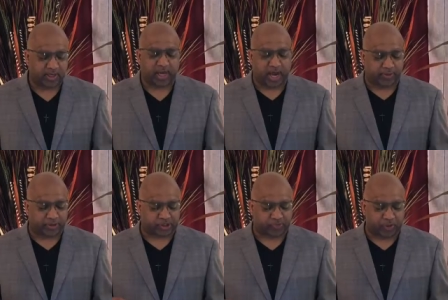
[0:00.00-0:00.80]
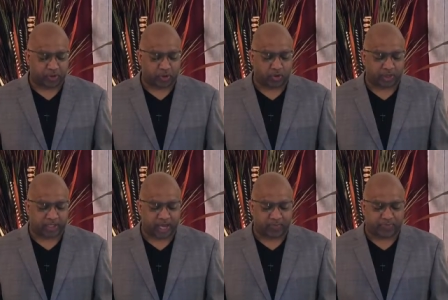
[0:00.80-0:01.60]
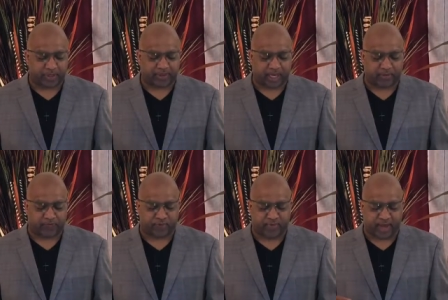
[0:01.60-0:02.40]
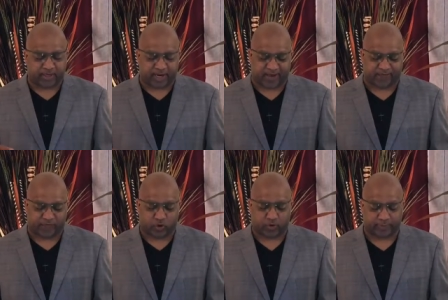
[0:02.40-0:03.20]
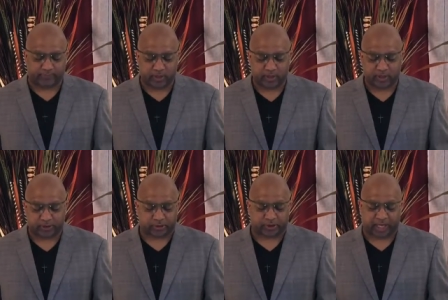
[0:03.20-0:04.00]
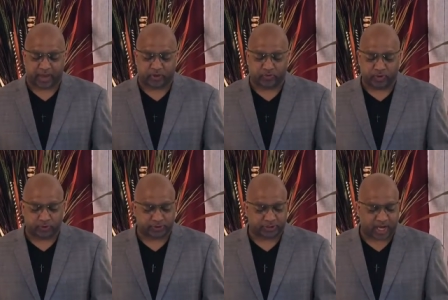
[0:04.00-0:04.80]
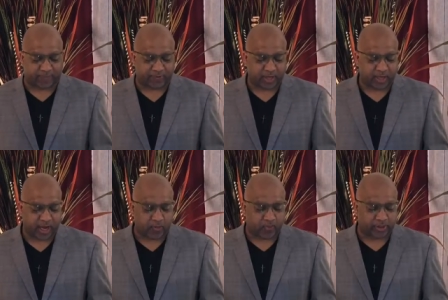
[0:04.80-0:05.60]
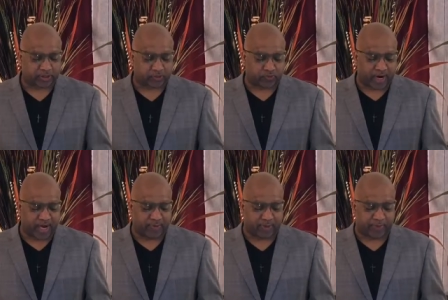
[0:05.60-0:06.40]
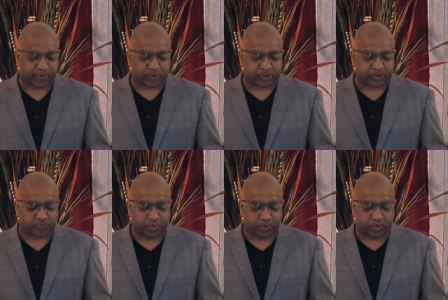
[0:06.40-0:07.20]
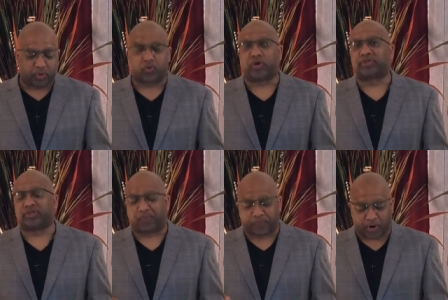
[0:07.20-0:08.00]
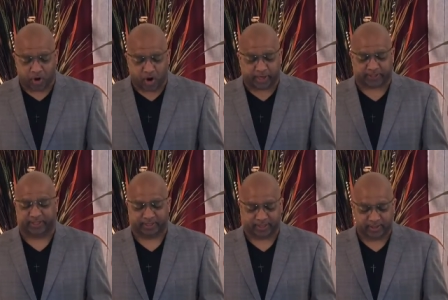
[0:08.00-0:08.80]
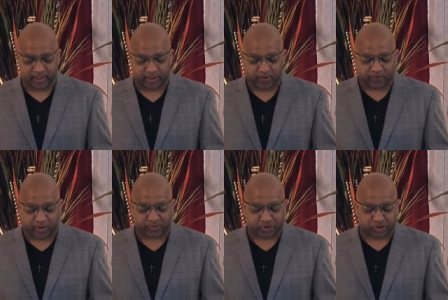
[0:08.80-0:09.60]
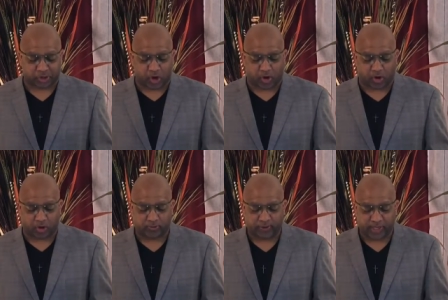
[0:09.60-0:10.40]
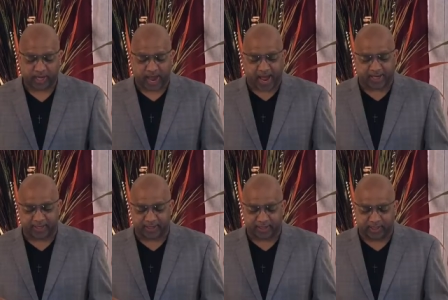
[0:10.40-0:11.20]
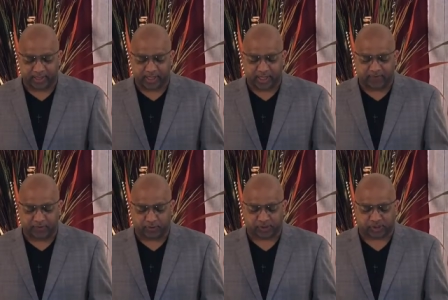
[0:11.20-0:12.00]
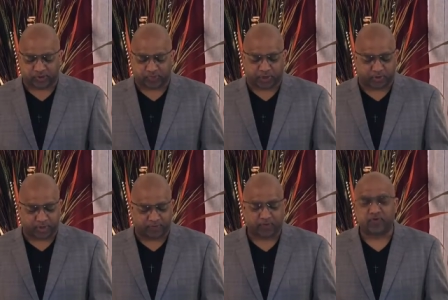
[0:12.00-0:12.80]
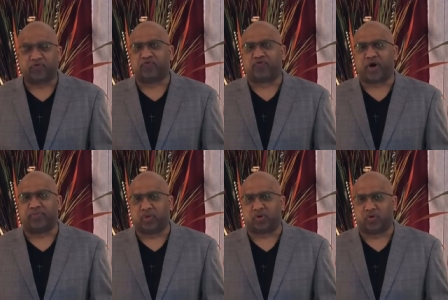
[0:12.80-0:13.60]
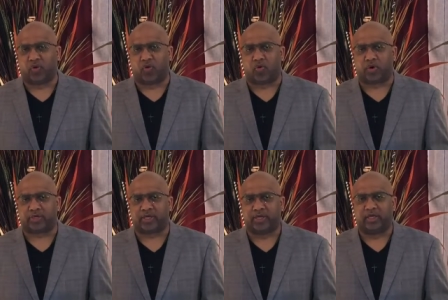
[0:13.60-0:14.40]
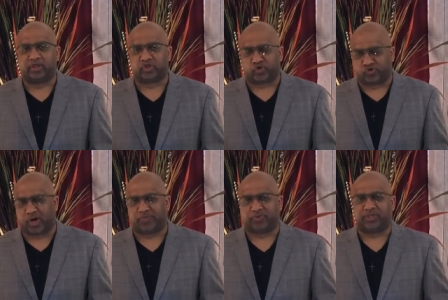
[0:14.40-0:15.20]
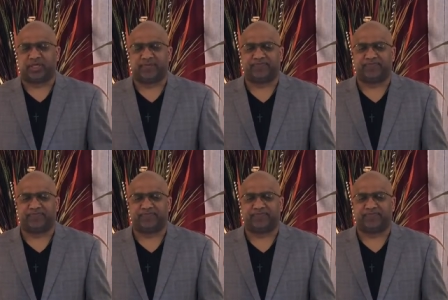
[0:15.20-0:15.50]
And the Spirit of the Lord came upon David from that day forward. So Samuel rose up and went to Ramah, but the Spirit of the Lord departed from Saul, and an evil spirit from the Lord troubled him.